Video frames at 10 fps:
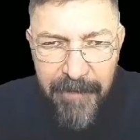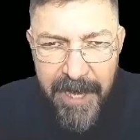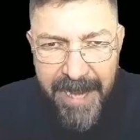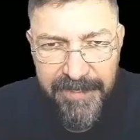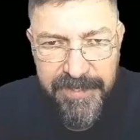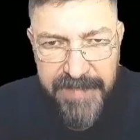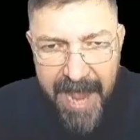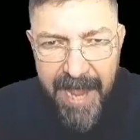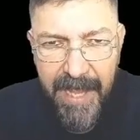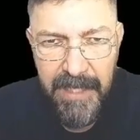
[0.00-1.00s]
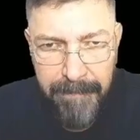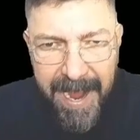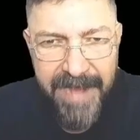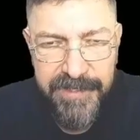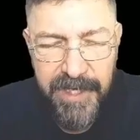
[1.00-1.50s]
I said,
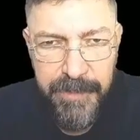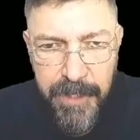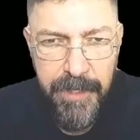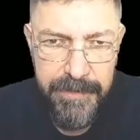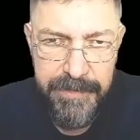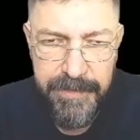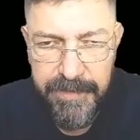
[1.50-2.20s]
bastard curse.